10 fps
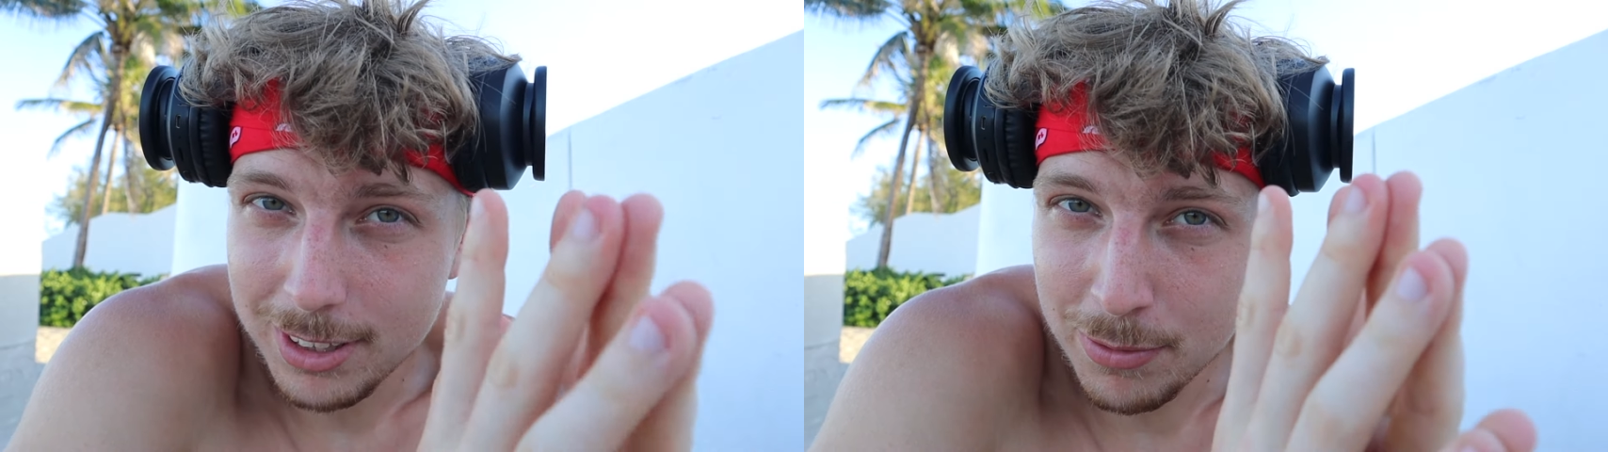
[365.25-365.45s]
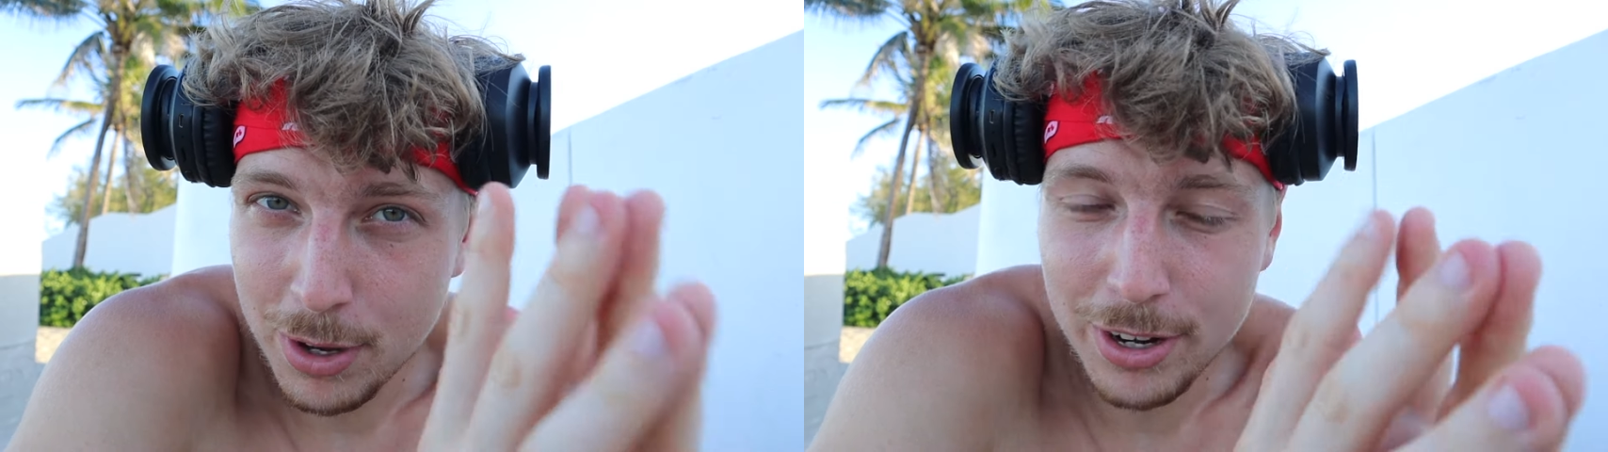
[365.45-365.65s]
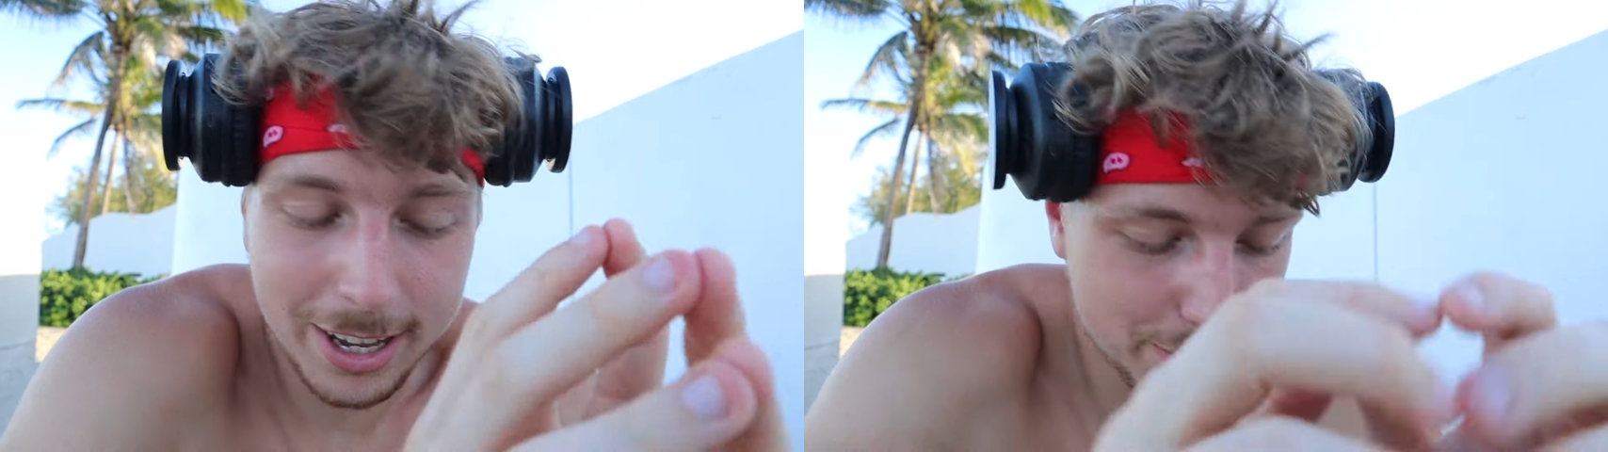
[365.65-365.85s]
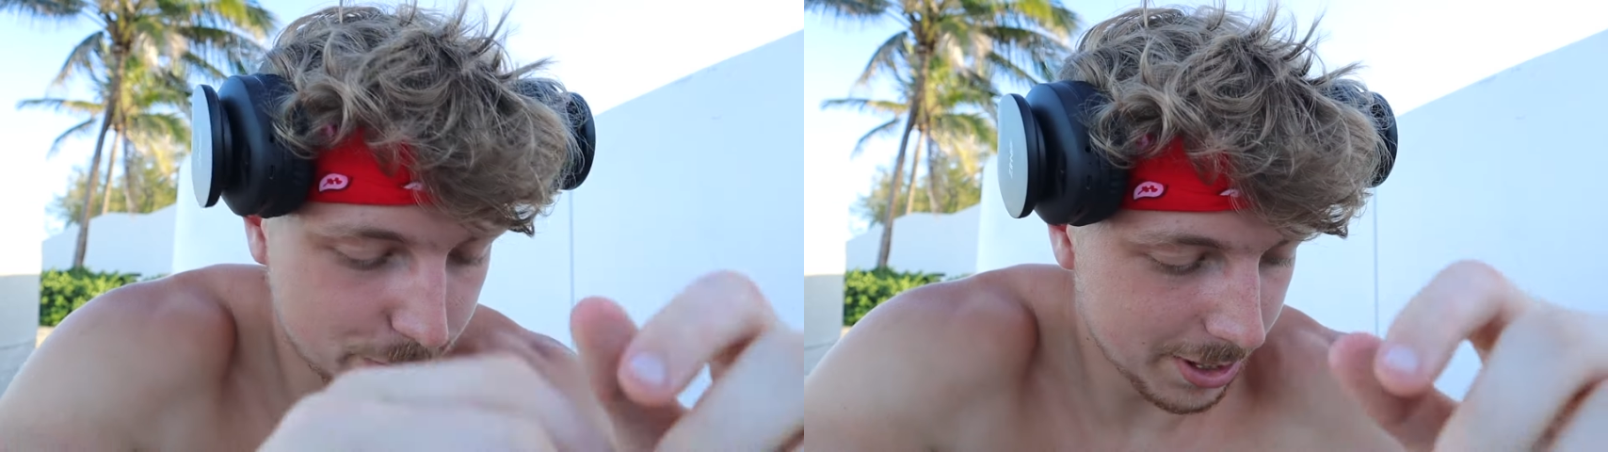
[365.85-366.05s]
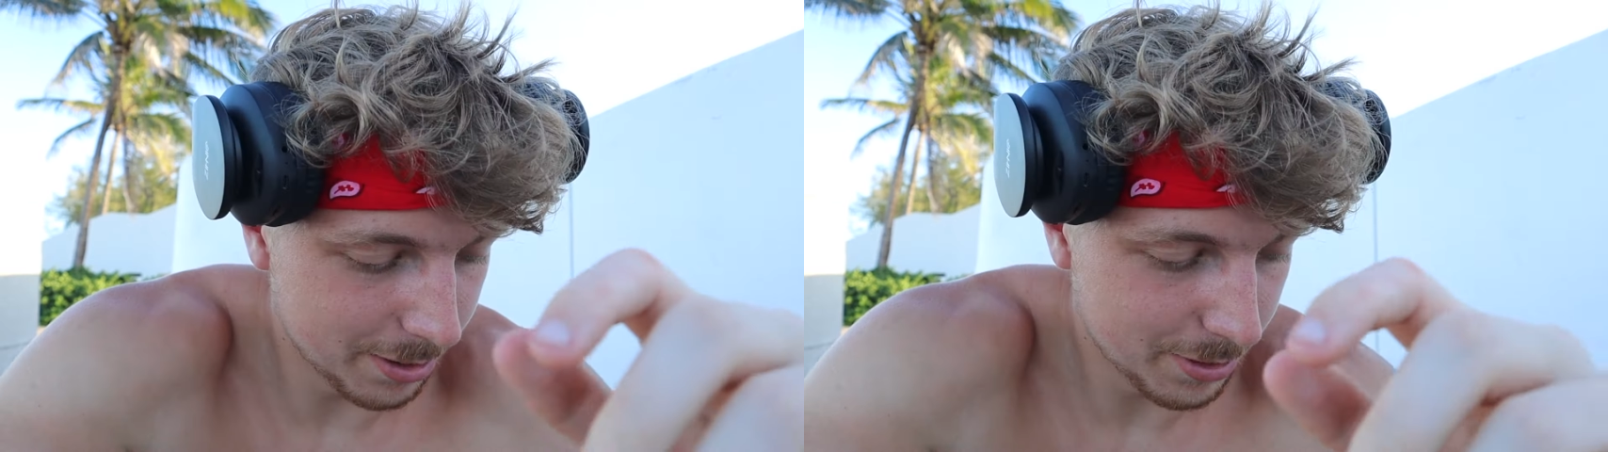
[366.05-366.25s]
very
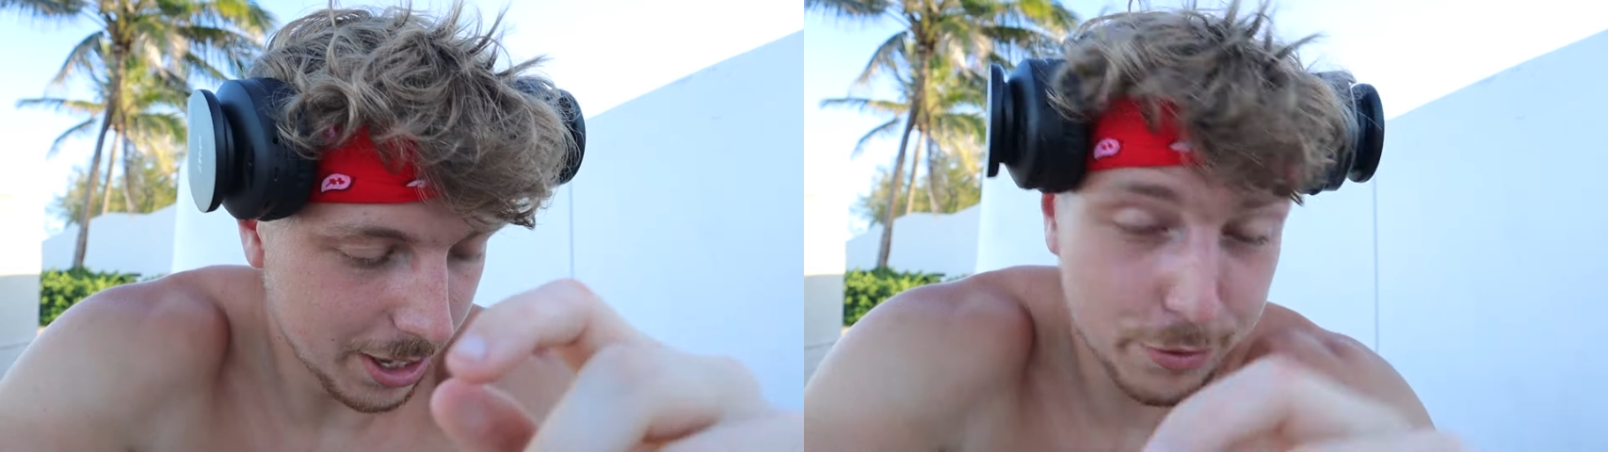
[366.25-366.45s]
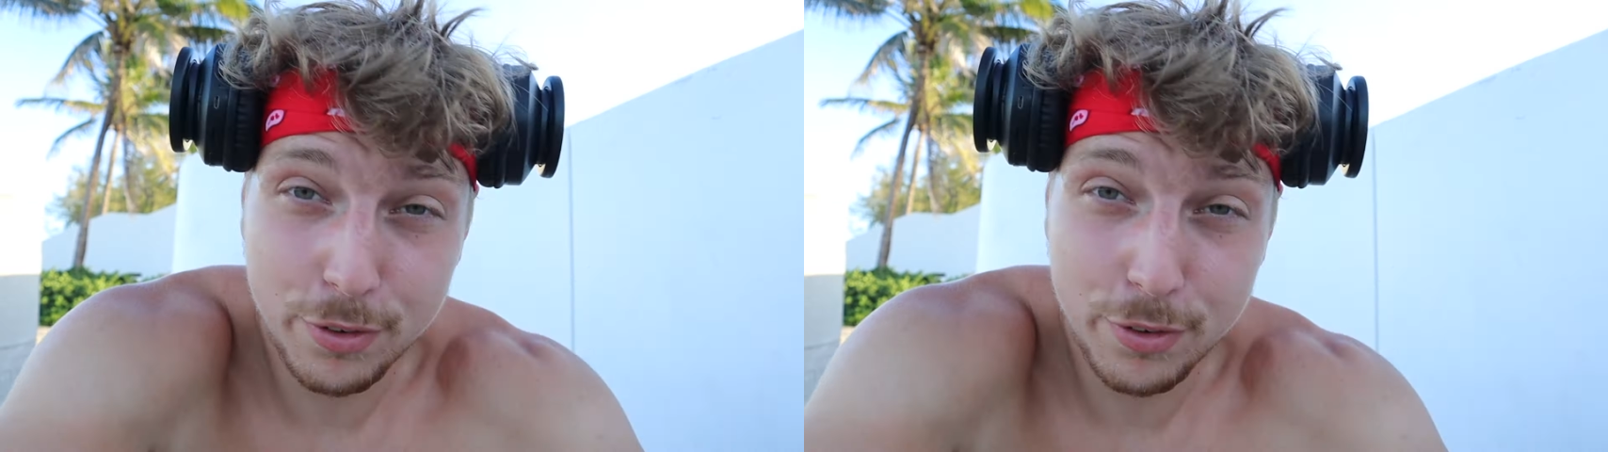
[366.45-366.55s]
happy that that